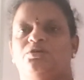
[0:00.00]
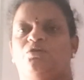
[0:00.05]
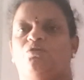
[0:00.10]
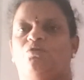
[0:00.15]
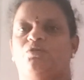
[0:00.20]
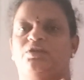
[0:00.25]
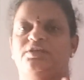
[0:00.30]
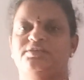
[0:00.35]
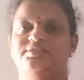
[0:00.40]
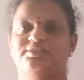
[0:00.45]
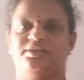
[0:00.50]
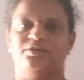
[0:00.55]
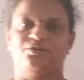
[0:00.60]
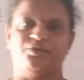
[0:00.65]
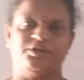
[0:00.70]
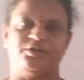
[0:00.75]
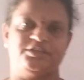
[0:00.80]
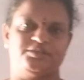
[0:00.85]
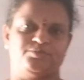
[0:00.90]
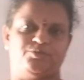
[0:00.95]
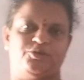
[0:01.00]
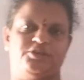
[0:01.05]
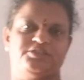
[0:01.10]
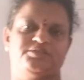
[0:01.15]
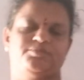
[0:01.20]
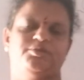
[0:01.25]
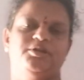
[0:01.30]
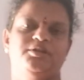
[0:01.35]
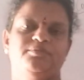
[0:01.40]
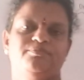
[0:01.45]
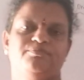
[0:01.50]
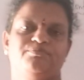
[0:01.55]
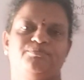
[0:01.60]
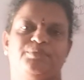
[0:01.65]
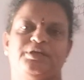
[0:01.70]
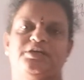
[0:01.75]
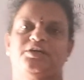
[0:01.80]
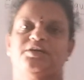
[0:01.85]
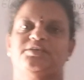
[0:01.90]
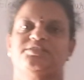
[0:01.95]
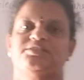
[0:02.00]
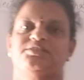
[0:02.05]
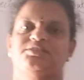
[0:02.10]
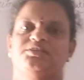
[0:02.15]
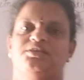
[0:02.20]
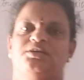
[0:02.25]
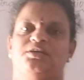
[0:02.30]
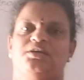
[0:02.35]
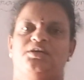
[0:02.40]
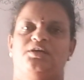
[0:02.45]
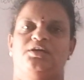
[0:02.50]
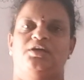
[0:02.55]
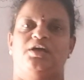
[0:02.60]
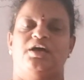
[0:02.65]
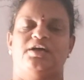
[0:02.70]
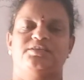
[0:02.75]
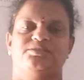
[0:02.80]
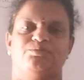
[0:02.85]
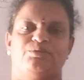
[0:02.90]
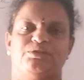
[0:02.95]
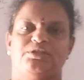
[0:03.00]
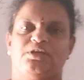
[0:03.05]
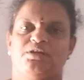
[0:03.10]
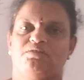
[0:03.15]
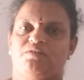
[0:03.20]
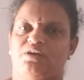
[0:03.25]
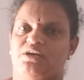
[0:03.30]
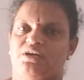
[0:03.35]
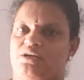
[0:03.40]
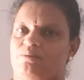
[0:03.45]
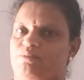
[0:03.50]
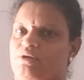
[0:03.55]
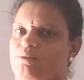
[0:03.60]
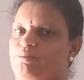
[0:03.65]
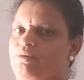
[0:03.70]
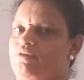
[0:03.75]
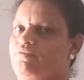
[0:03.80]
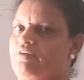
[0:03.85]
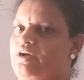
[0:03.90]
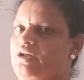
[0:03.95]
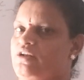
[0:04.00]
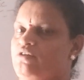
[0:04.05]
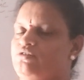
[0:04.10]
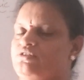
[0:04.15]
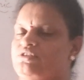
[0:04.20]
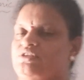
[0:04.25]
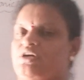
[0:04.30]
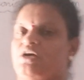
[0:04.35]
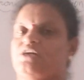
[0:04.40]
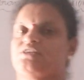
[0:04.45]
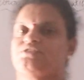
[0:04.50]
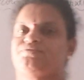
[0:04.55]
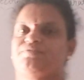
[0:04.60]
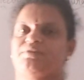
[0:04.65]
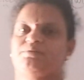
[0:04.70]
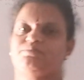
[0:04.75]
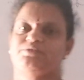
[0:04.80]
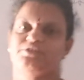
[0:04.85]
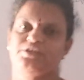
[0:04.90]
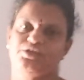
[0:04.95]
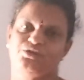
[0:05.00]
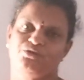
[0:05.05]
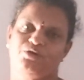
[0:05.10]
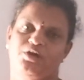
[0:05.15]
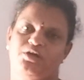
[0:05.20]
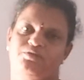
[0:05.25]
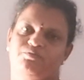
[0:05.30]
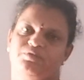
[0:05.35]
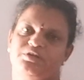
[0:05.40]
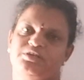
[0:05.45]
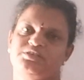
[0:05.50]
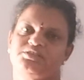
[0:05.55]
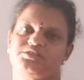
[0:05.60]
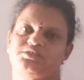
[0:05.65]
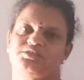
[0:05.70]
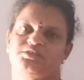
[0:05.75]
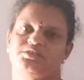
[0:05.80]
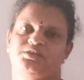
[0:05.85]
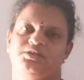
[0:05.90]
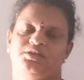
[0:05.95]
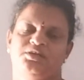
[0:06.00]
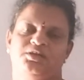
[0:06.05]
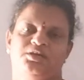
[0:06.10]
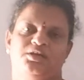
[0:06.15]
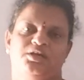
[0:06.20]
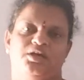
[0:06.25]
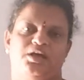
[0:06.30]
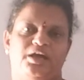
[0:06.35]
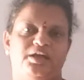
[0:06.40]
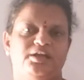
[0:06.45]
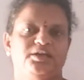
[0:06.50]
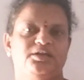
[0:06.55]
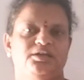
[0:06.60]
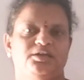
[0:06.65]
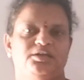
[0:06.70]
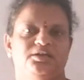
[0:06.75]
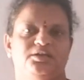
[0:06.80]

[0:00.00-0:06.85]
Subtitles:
only 0 is possible because azimuthal quantum number value starts from 0 onwards and